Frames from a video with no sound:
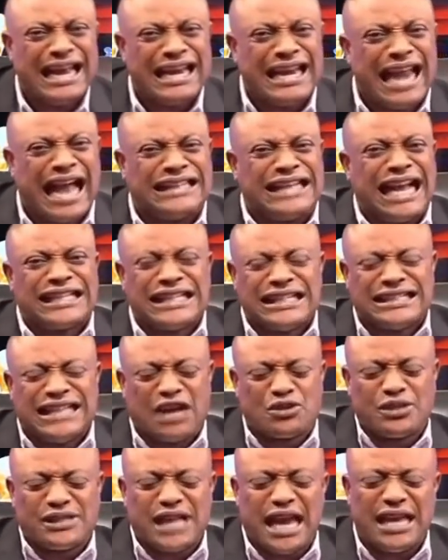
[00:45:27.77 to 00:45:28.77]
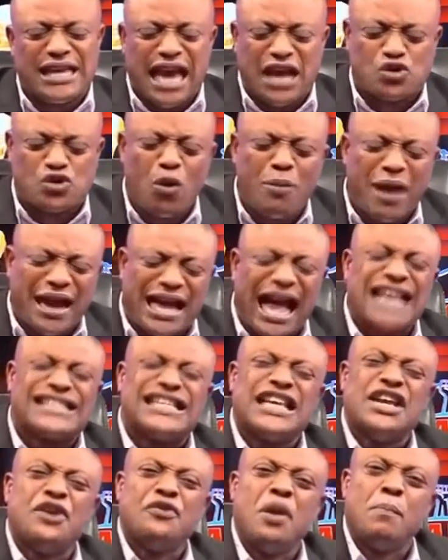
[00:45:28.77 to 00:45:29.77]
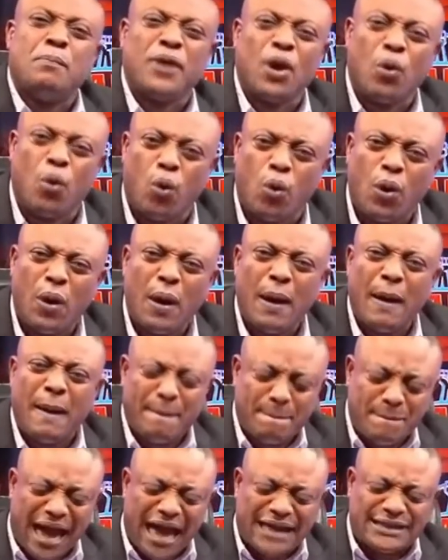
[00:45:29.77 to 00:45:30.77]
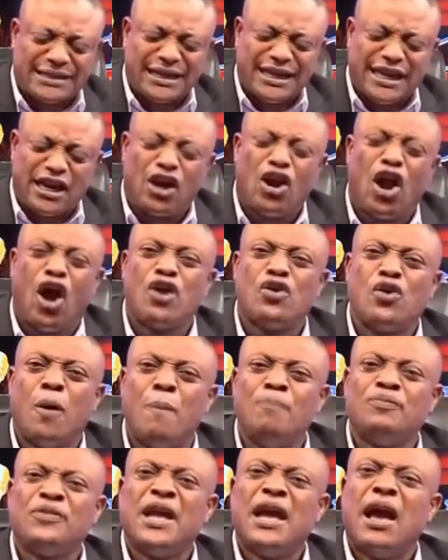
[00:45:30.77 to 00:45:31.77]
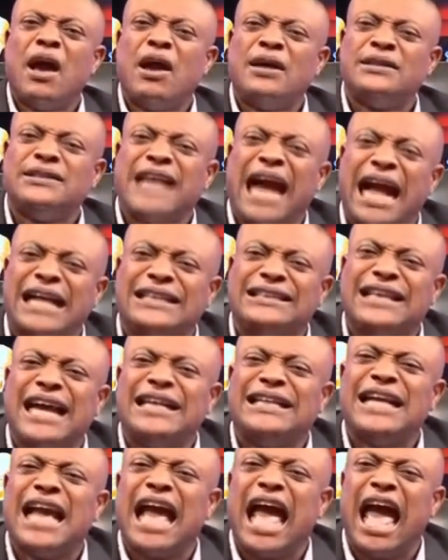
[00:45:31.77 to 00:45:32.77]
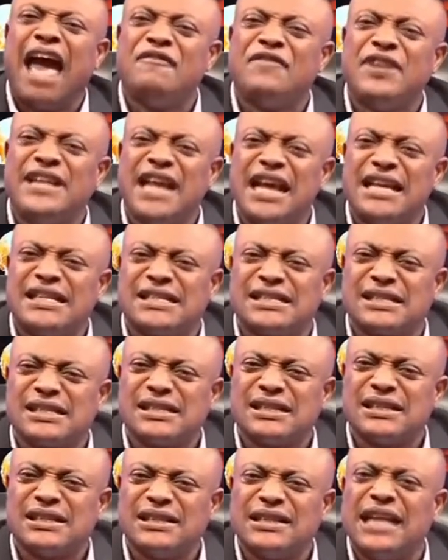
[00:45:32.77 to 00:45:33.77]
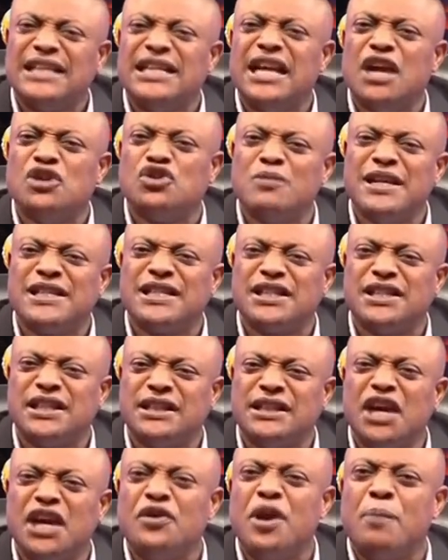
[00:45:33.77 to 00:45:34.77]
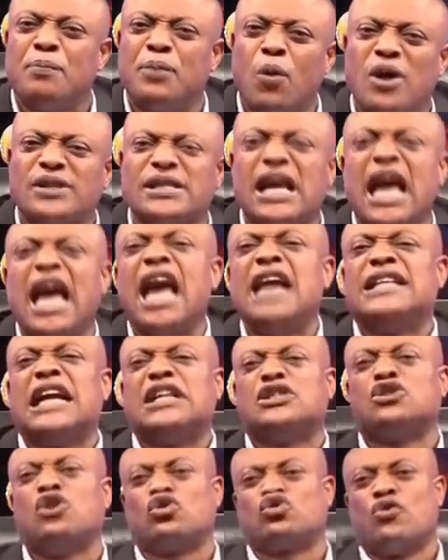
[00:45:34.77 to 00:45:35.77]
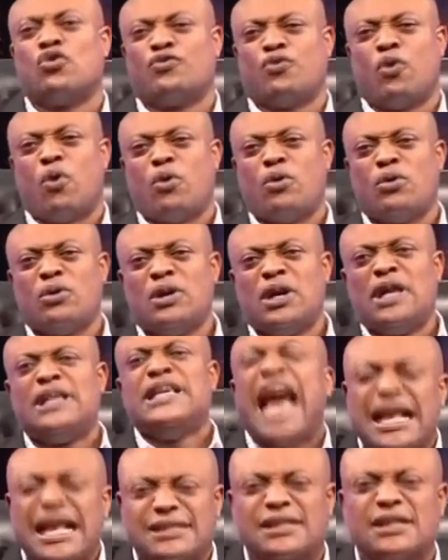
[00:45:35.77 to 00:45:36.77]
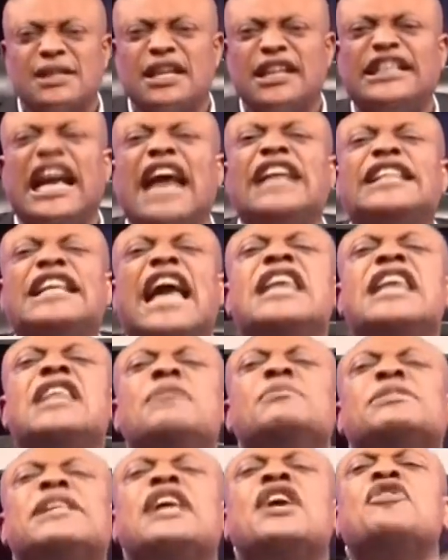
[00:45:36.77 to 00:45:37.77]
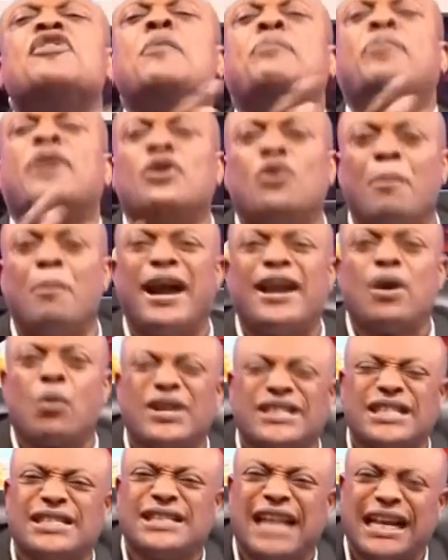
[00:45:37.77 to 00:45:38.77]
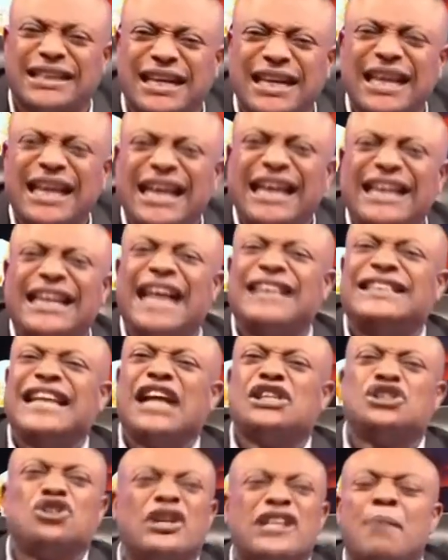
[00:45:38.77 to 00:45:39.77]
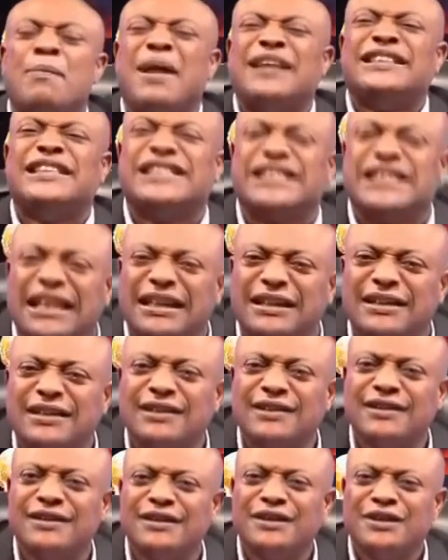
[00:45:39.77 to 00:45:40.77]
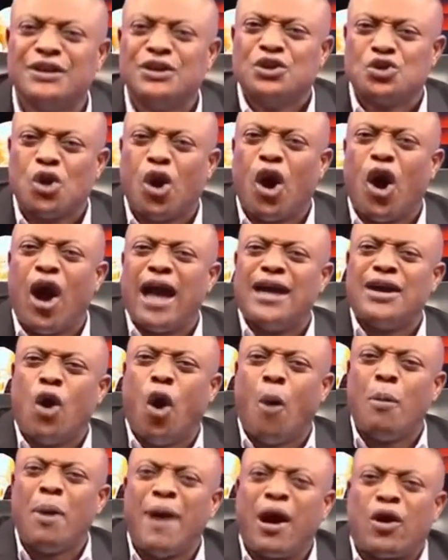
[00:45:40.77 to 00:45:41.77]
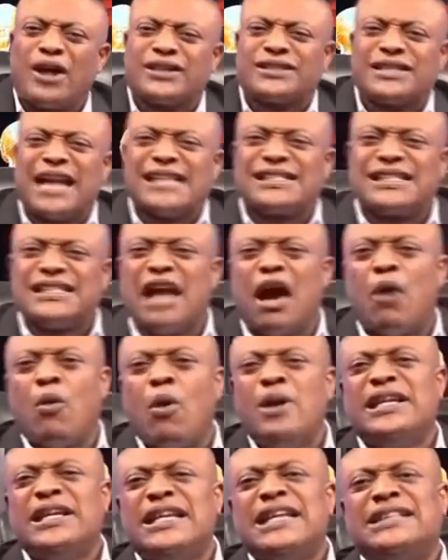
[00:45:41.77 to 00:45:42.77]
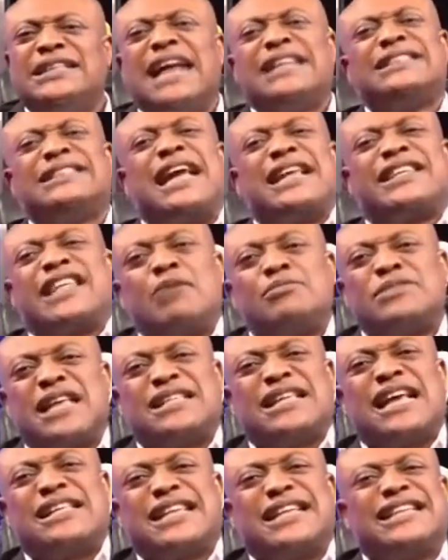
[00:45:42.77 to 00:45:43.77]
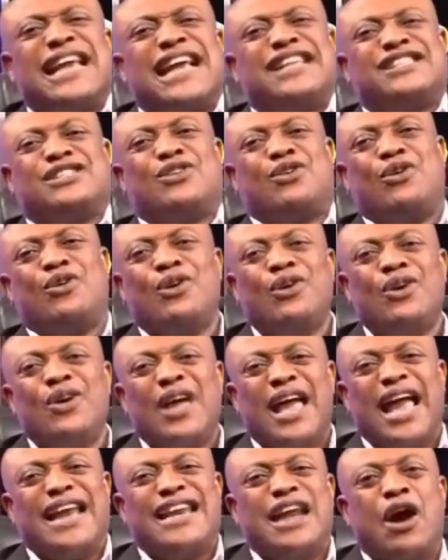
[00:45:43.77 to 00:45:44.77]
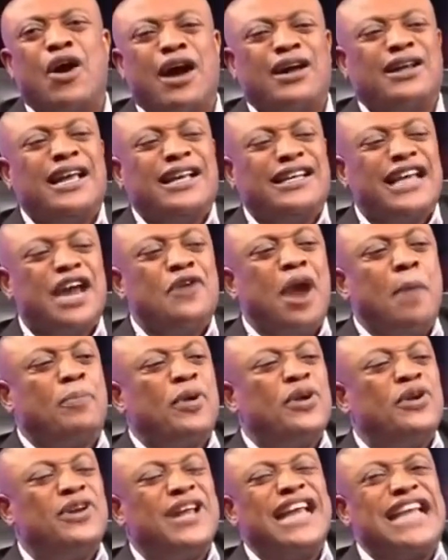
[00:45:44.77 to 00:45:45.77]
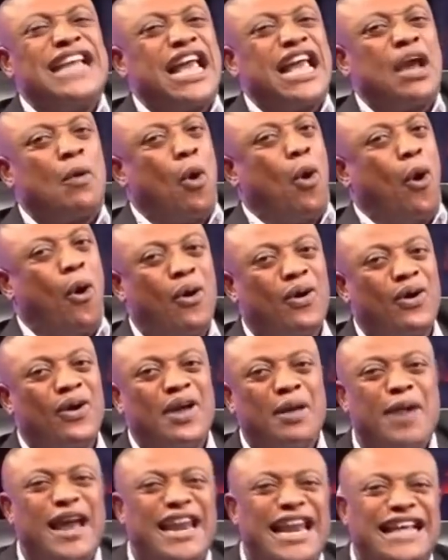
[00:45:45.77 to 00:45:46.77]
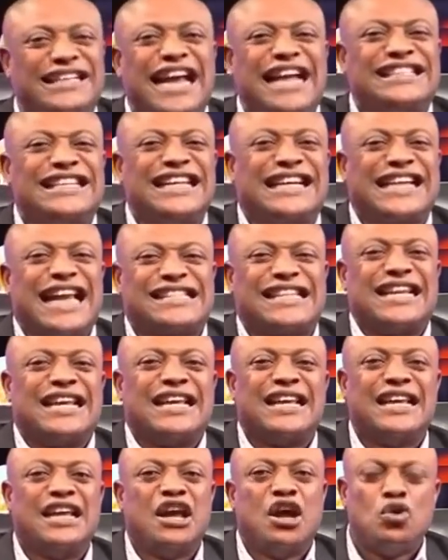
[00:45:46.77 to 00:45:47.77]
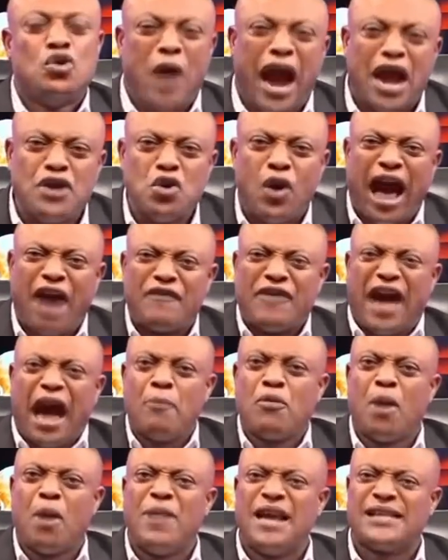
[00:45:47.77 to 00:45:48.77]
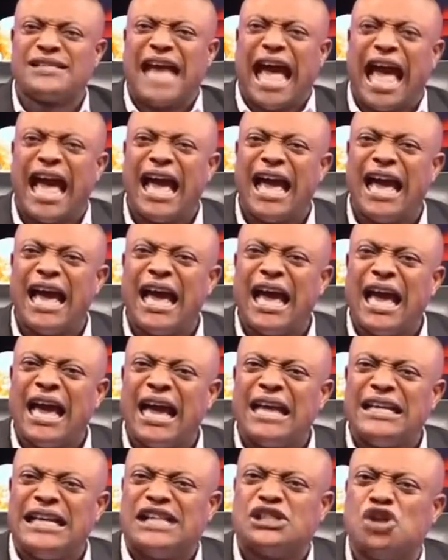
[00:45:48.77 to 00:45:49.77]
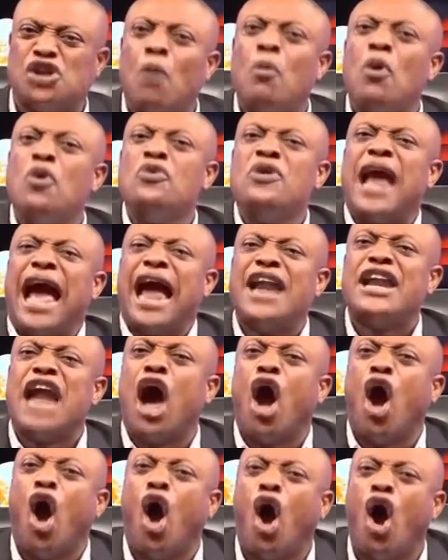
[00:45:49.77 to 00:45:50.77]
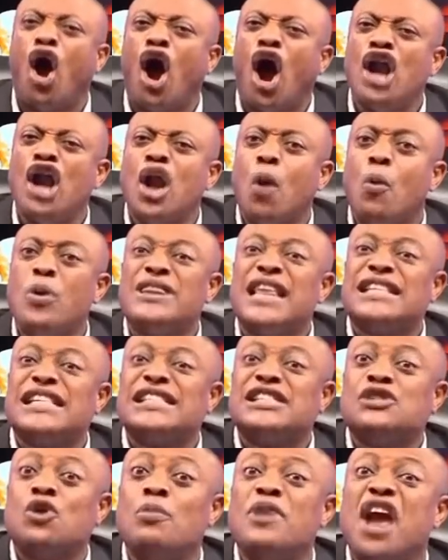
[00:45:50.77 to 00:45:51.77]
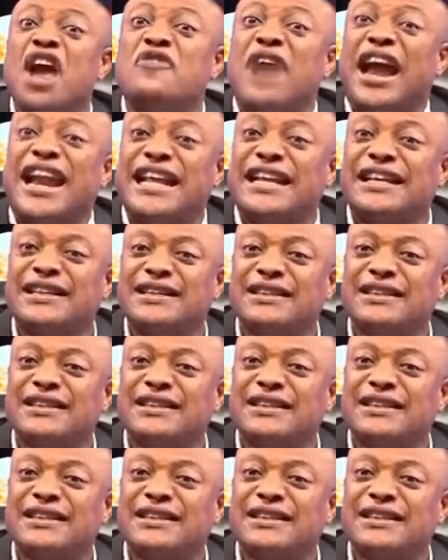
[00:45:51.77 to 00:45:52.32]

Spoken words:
Now judge also say yes, we can say you repeal, but in law no judge the evidence. Lady adjustment you repeal or say hey, judge not for. Yes, you say you repeal, but the question is that the judge no magician. So obi be kotrasi na o didi judge that time is as a judge no and you repeal you ho. When the judge dey say when you have ambo besa ya chom wi na all the witnesses no be adwane.